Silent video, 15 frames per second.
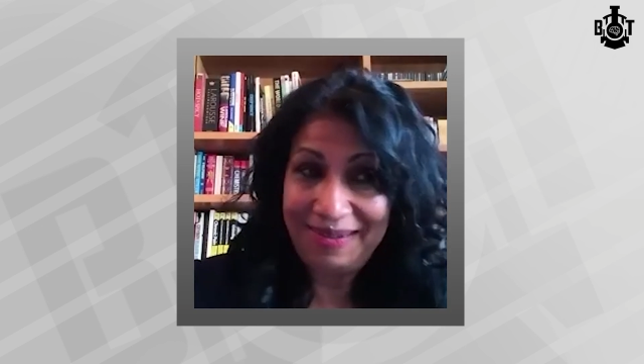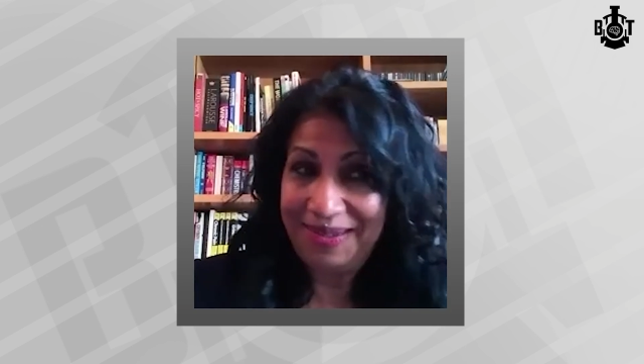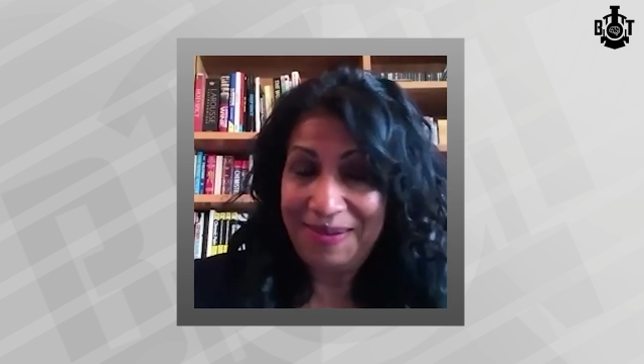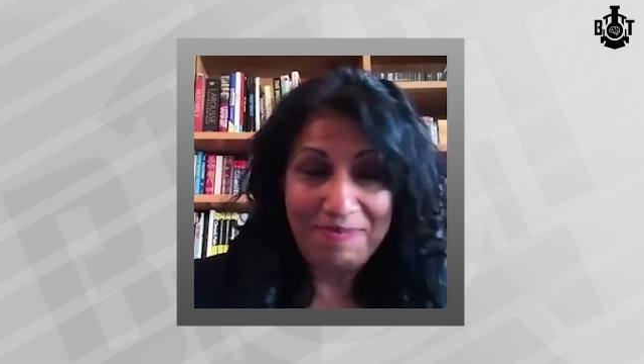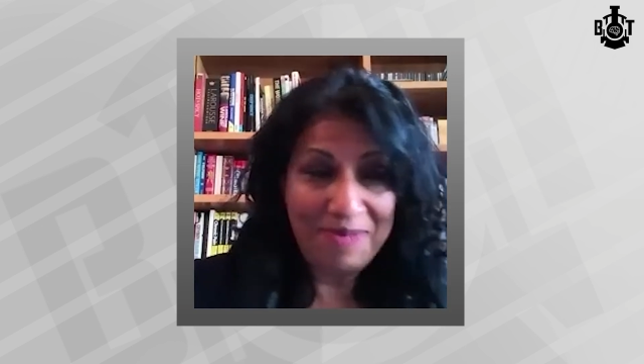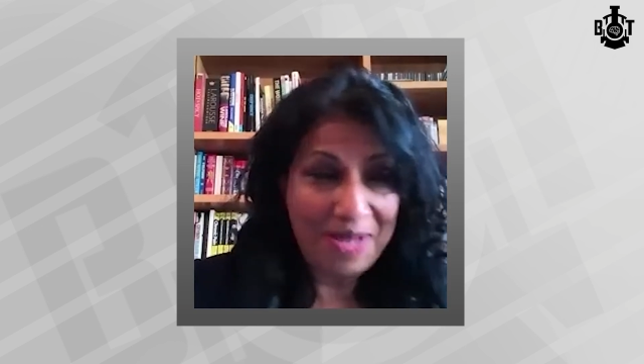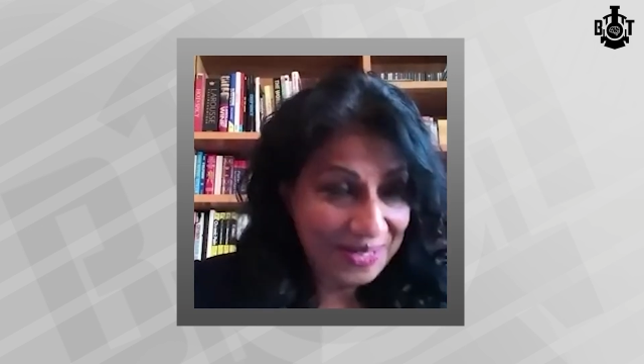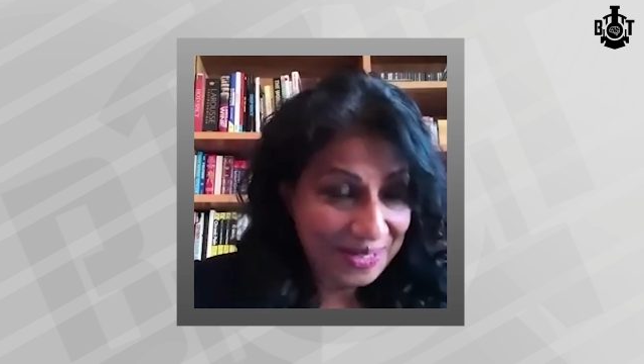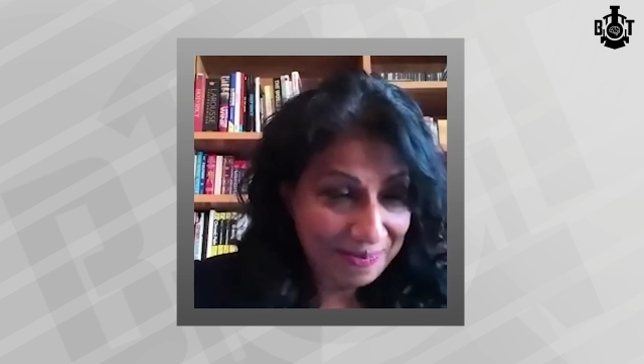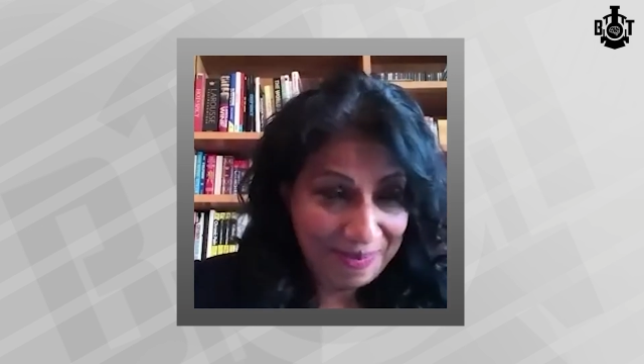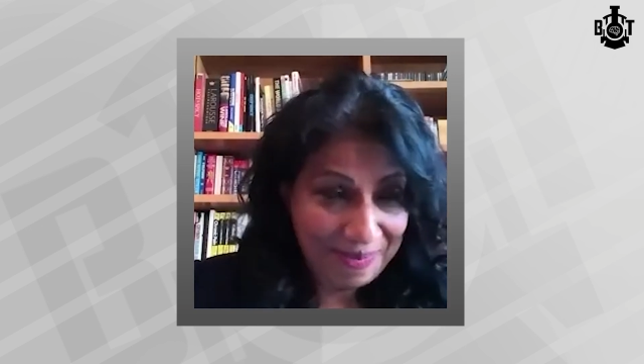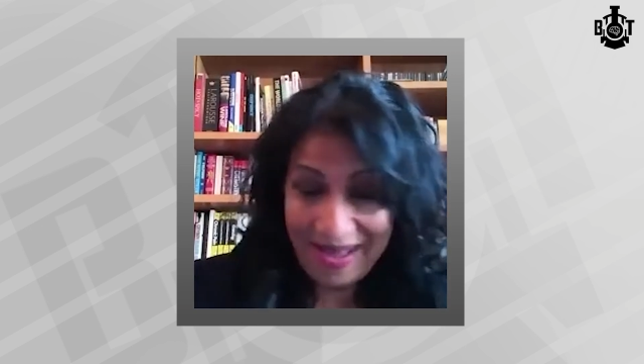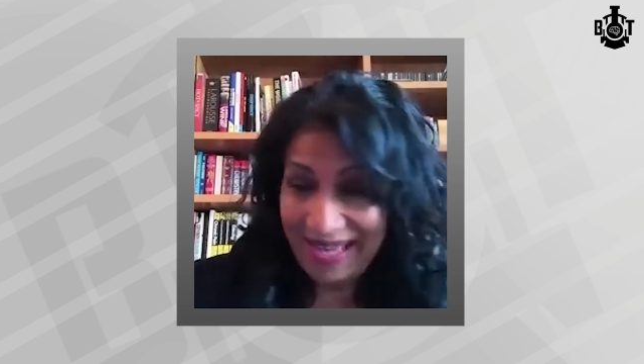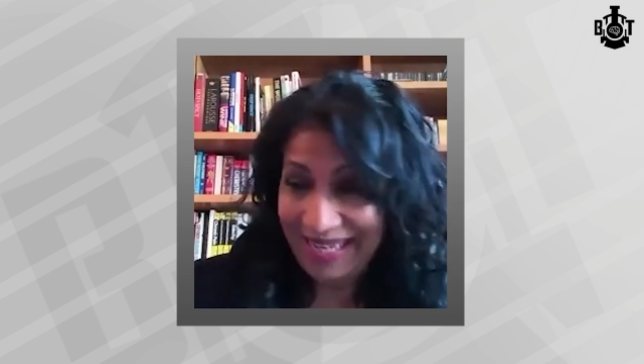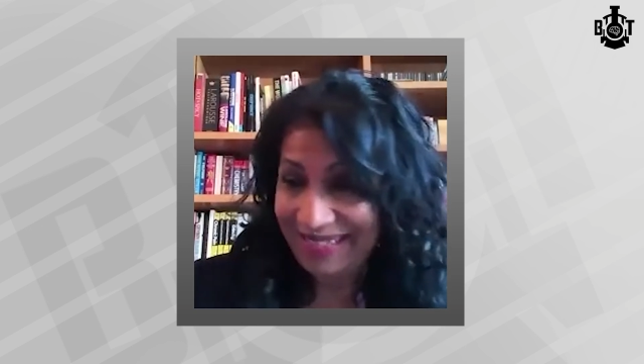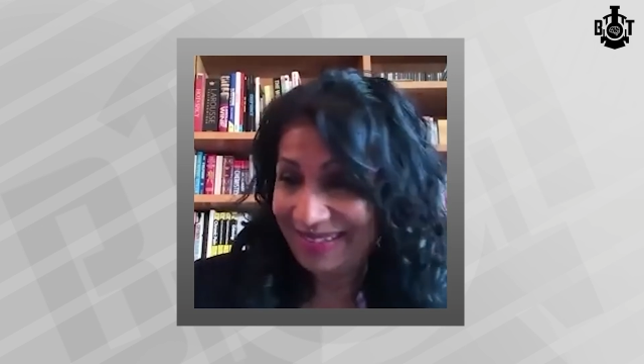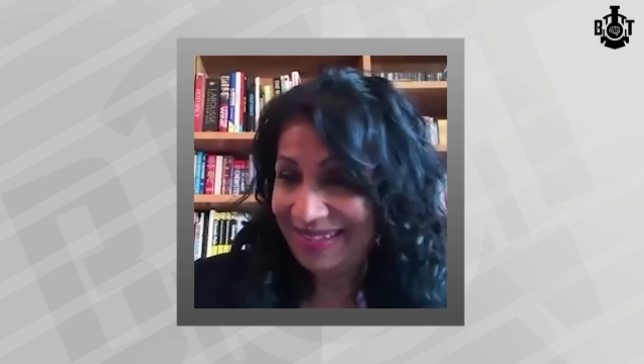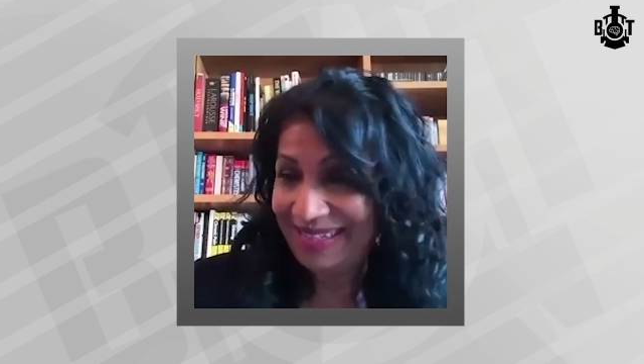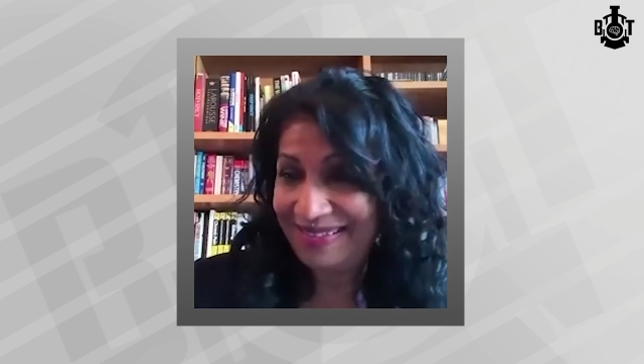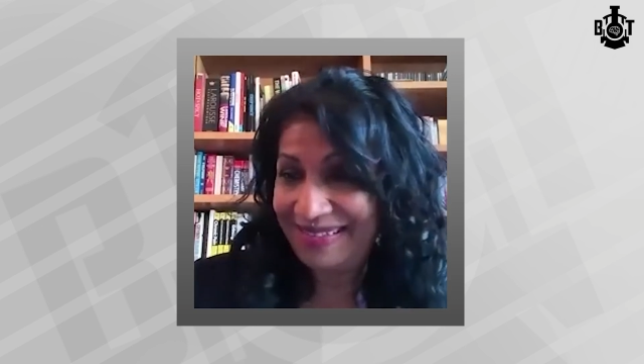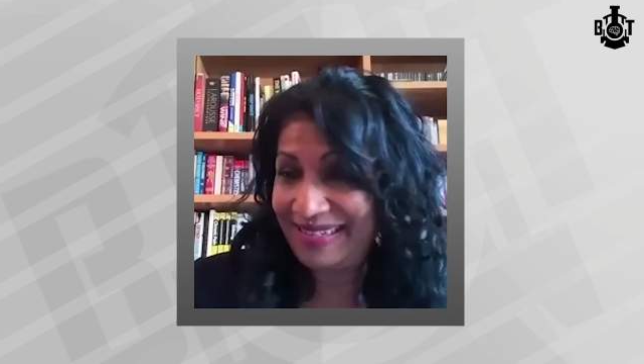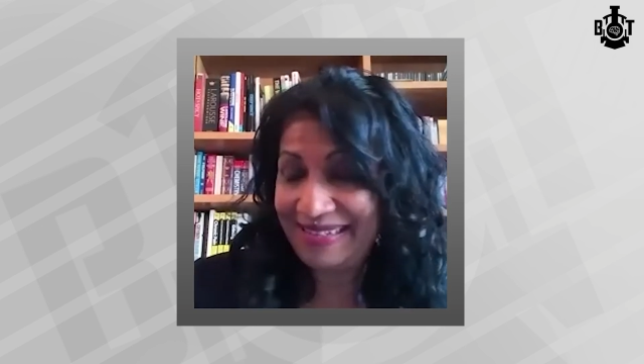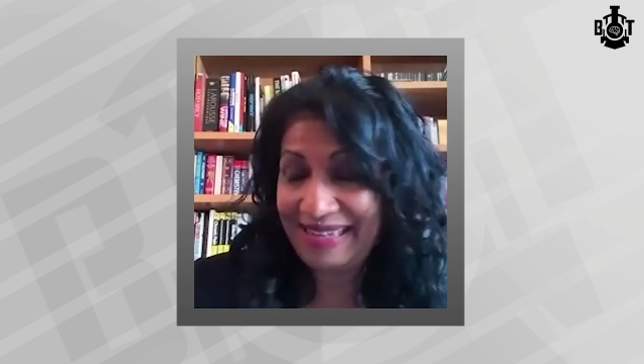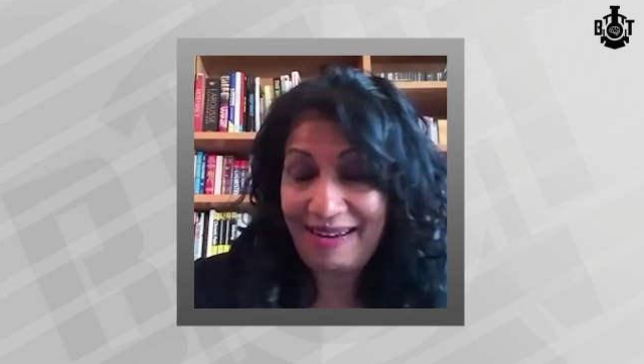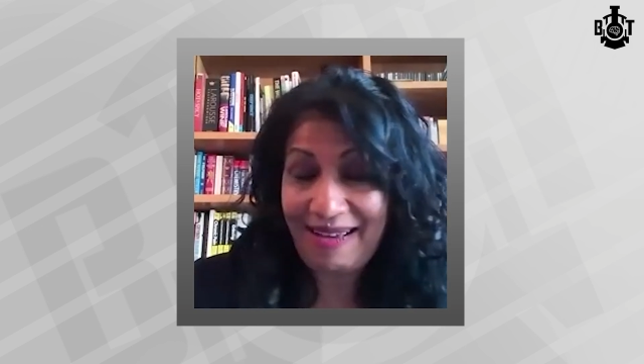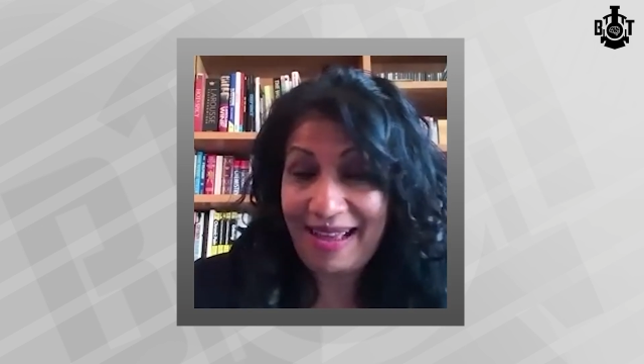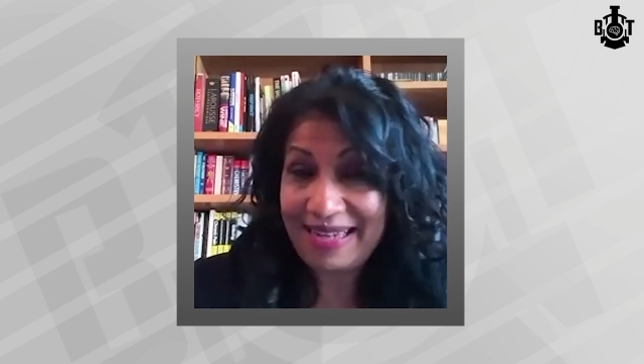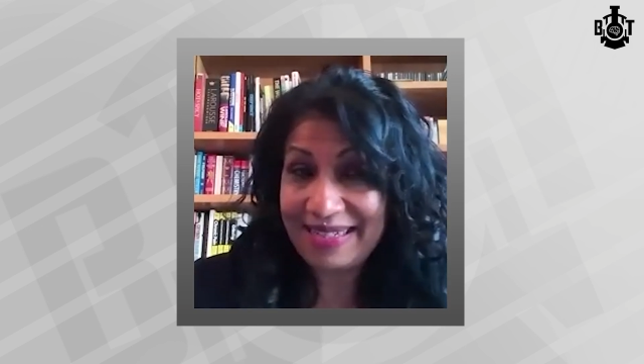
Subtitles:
their motorbikes, things they liked.